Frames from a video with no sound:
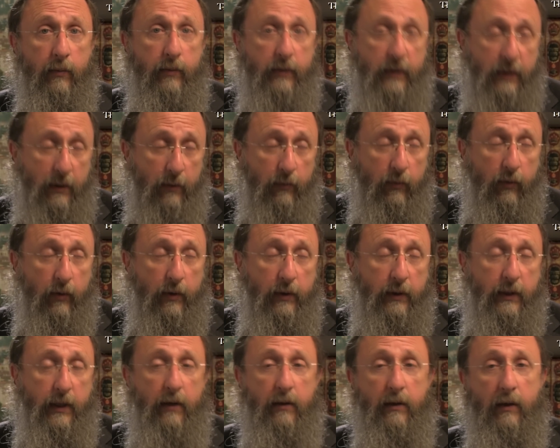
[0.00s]
some
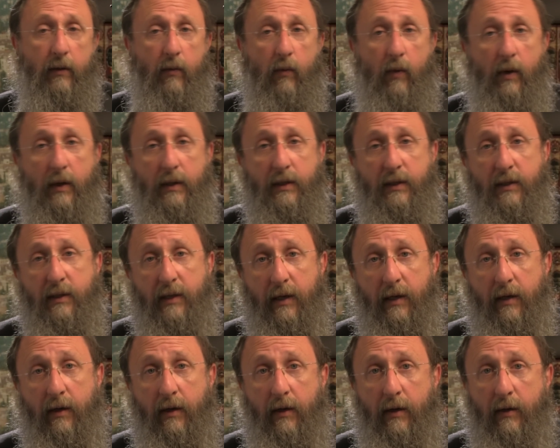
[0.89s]
point out, that once
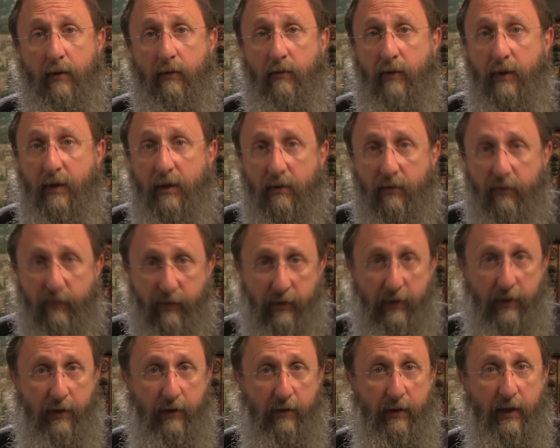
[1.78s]
they
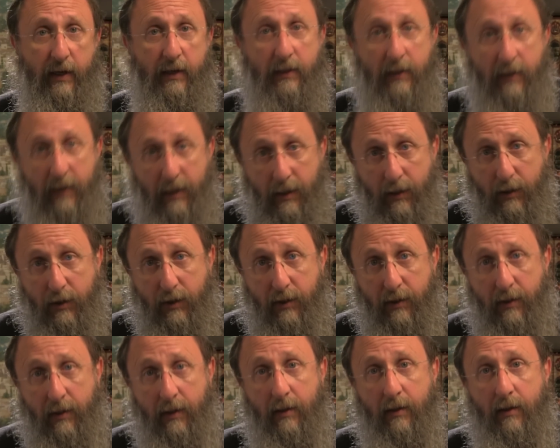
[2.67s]
reconfigure as a
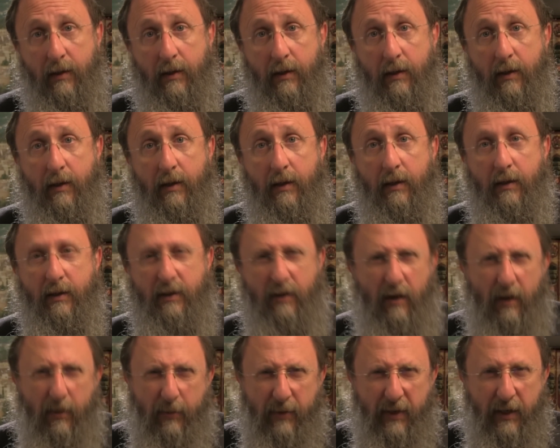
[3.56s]
nation,
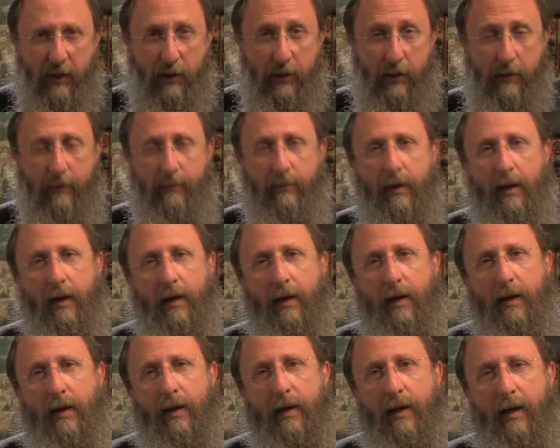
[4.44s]
startup nation,
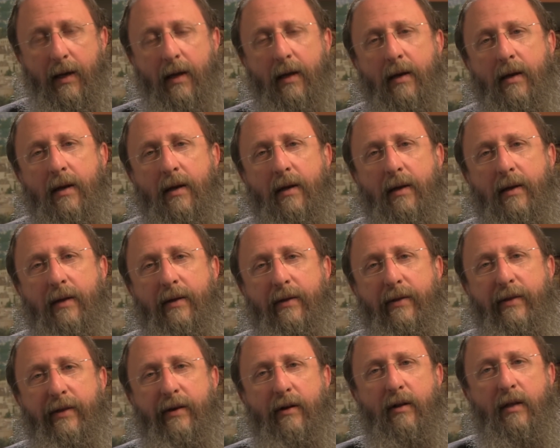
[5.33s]
in
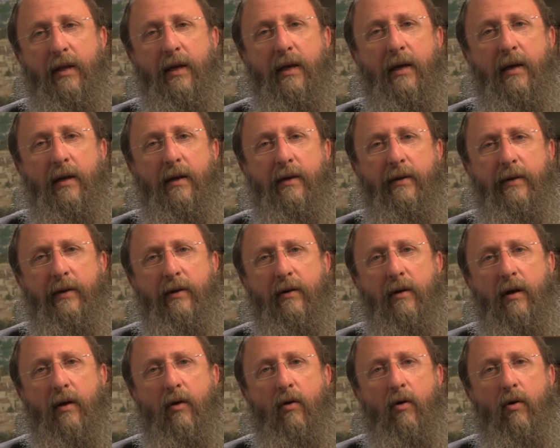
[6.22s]
their land, they're
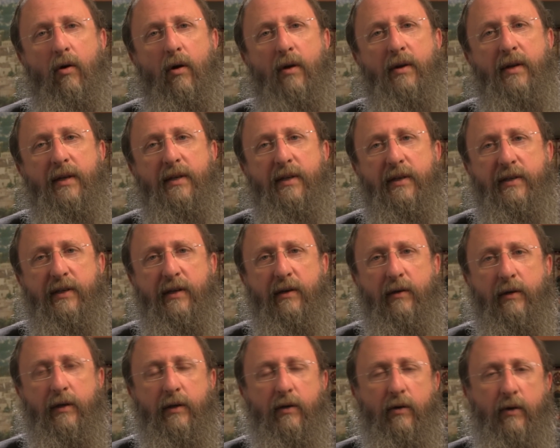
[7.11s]
not all
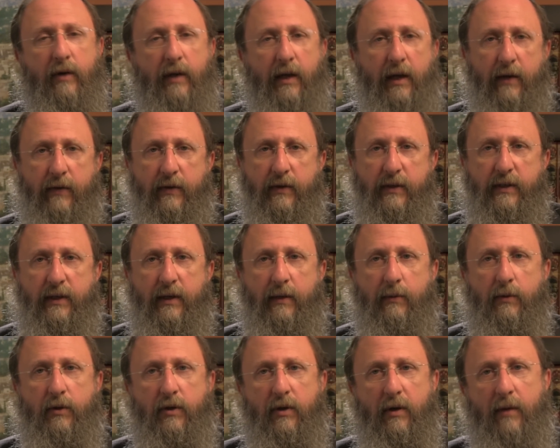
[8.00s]
necessarily going to have the
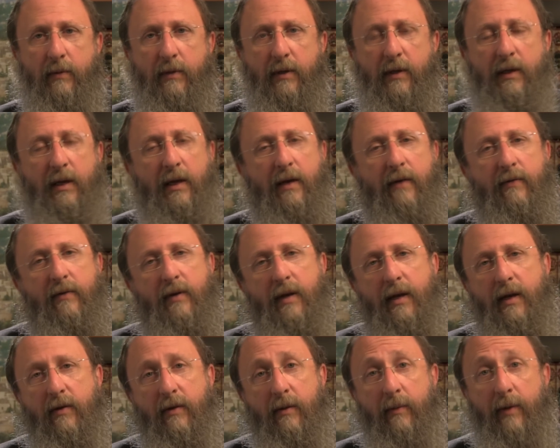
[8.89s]
same jobs that they have
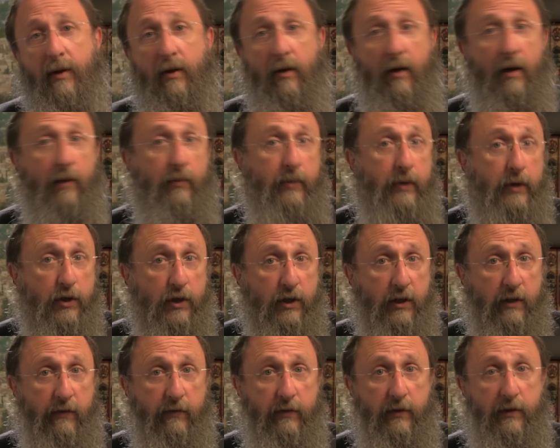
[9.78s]
now. They may not be
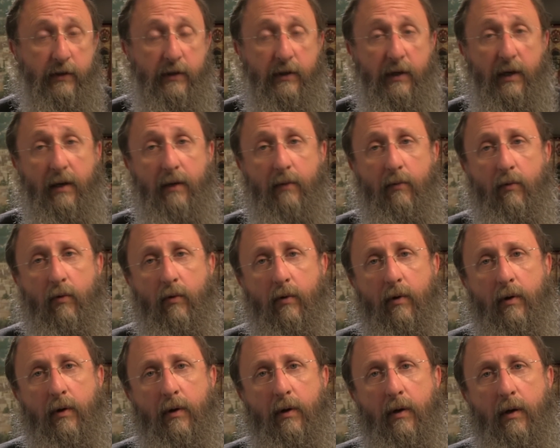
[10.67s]
chiefs
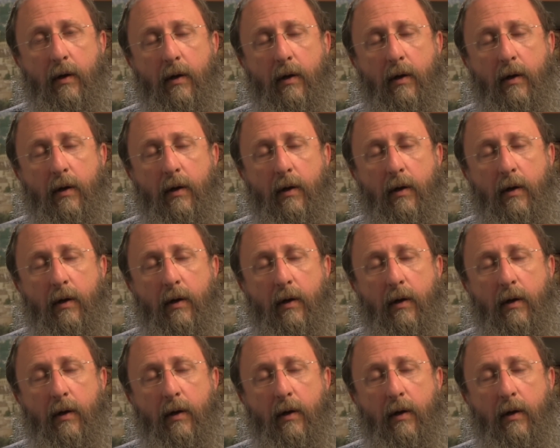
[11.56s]
anymore.